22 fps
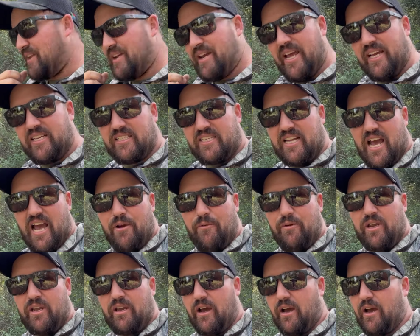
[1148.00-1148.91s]
next day
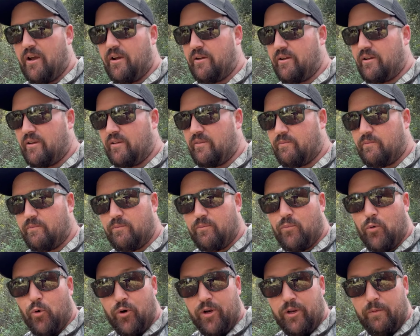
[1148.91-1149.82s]
we go
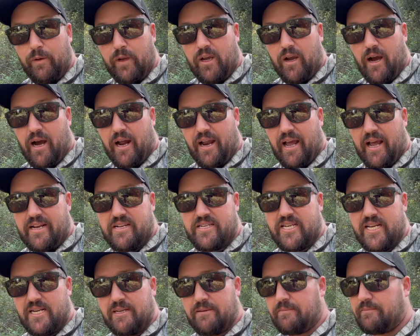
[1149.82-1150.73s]
out
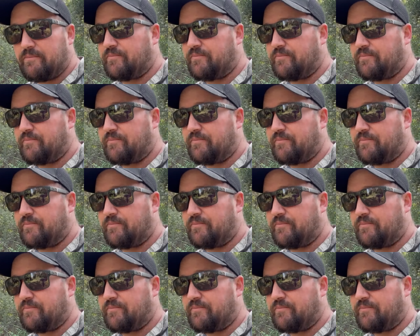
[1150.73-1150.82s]
hunting,